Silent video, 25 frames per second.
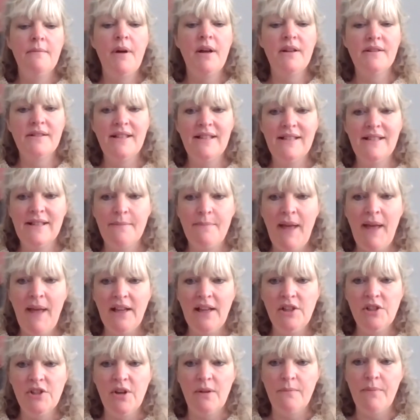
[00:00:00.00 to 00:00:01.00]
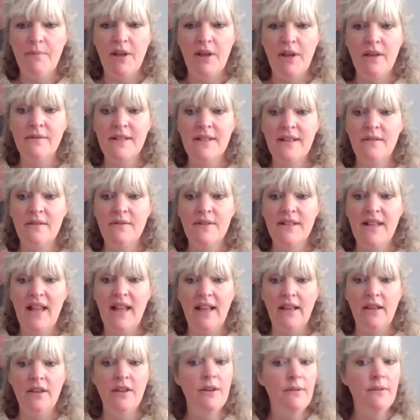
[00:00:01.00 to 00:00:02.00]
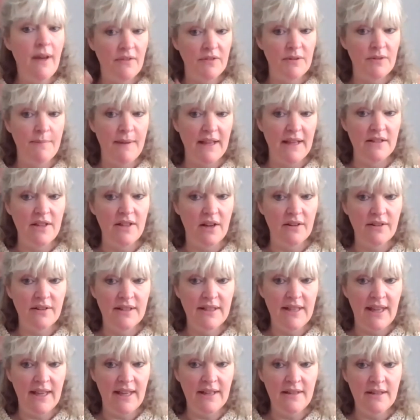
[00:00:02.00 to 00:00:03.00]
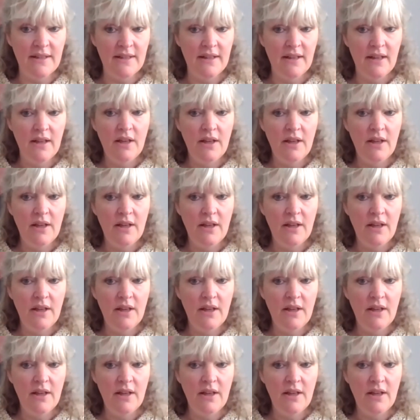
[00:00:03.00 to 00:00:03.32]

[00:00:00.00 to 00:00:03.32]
participation, but you're still saying you have to be inducted,